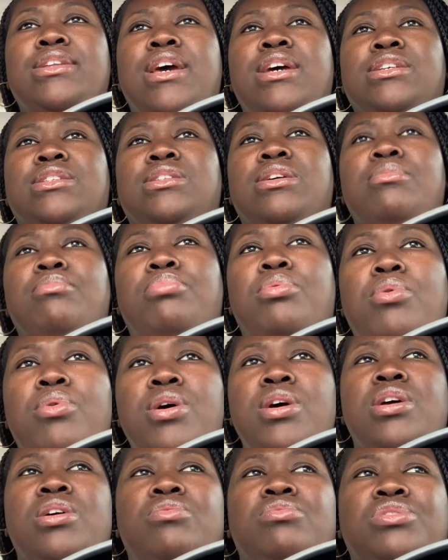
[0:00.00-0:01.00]
at some
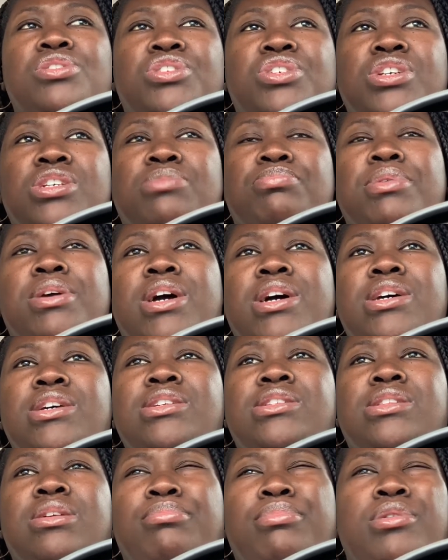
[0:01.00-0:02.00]
point it was just because
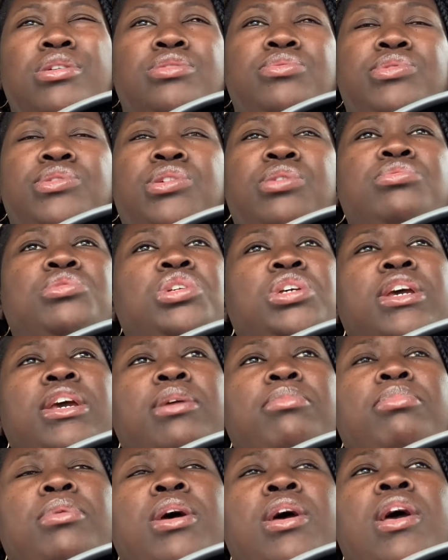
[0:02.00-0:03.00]
the books were so cheap
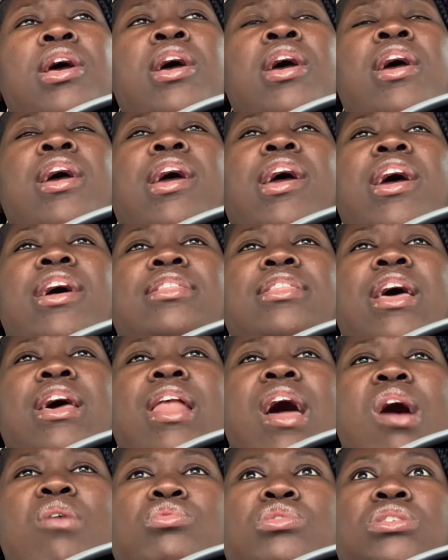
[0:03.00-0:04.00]
and that
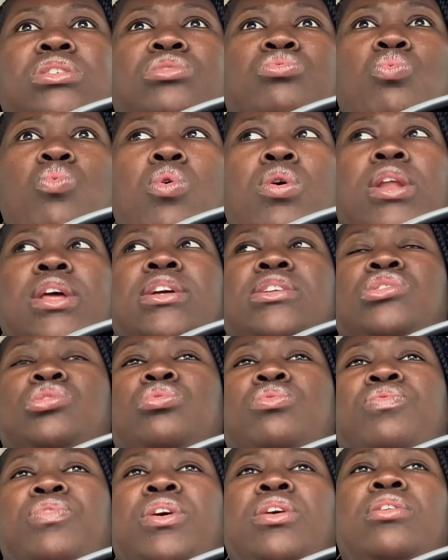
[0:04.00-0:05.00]
I was wanting to
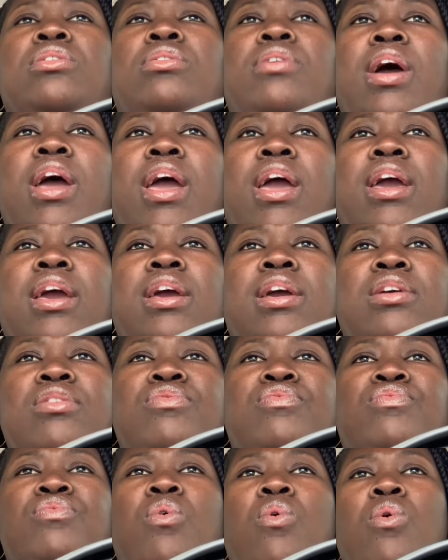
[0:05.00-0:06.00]
fill a
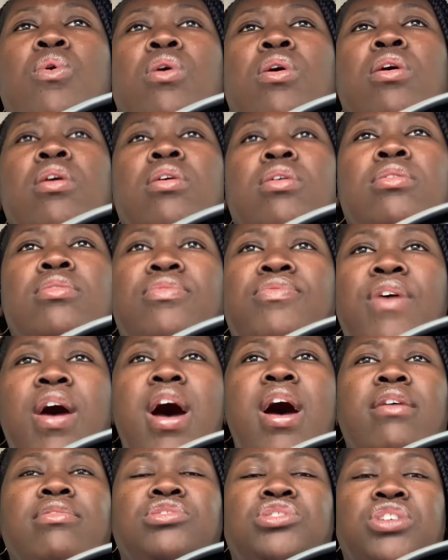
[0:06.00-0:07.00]
4 or
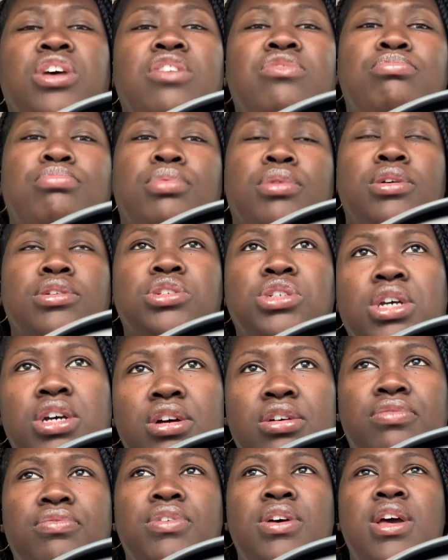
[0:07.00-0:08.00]
5 shelf
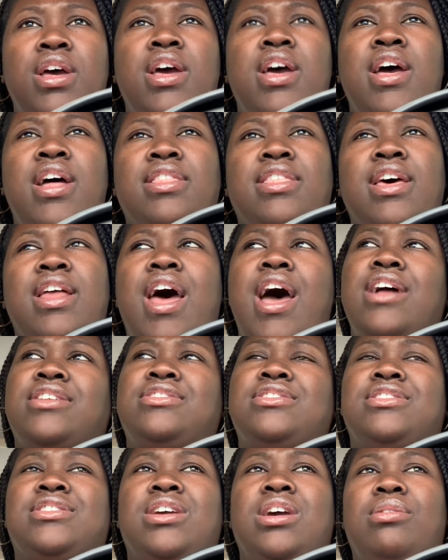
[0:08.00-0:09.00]
bookshelf that I
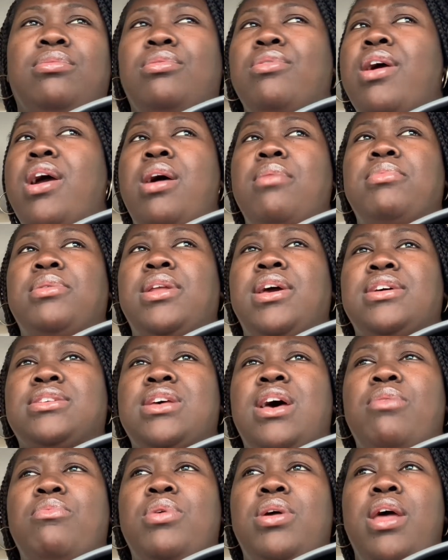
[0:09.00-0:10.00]
just kept grabbing as
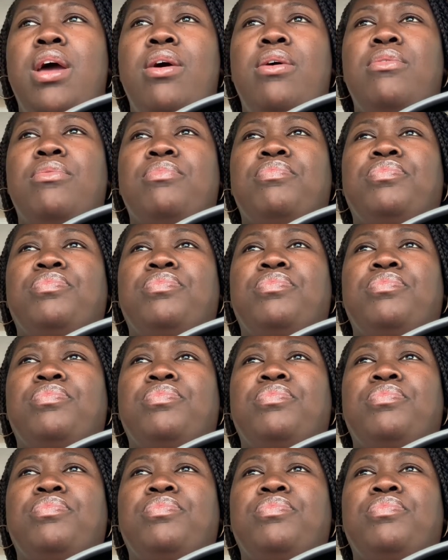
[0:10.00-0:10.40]
I went out,